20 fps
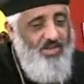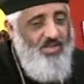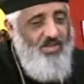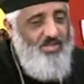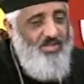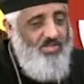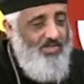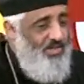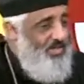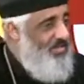
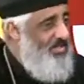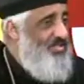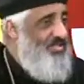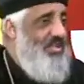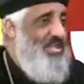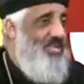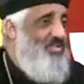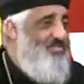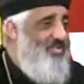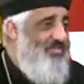Studies
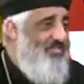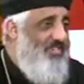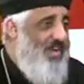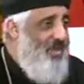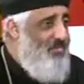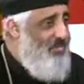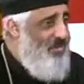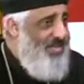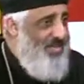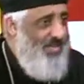can be
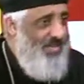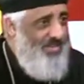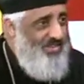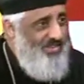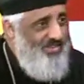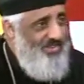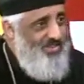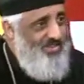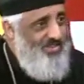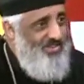
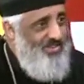fabricated.